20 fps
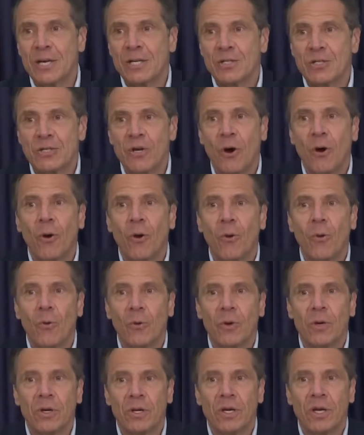So
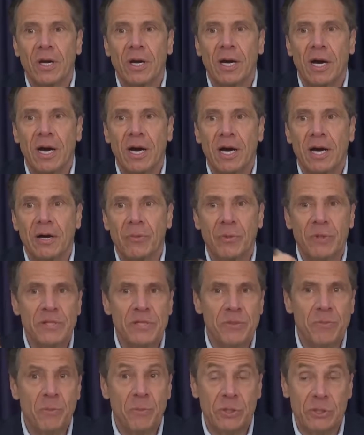
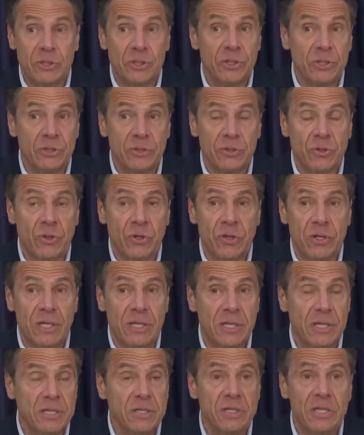we just saw it
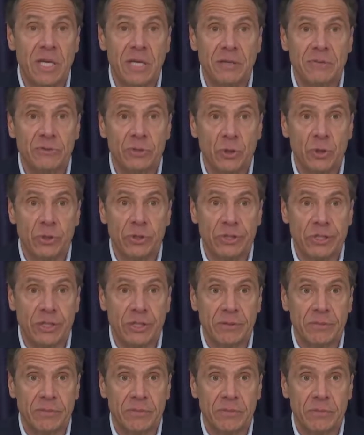in the state of Georgia.
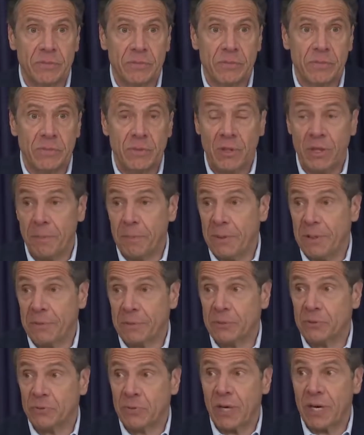Your
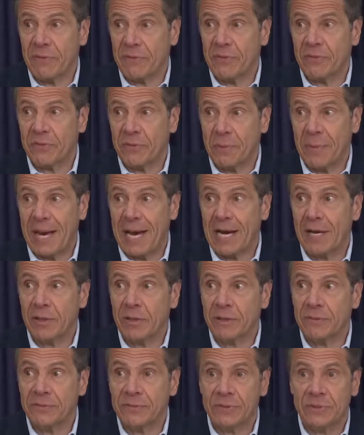people driving from
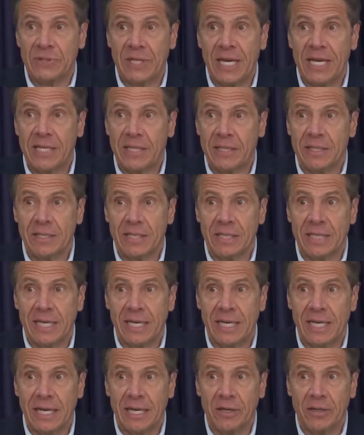out of state to
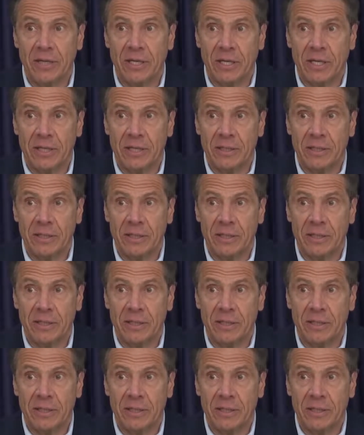get a haircut.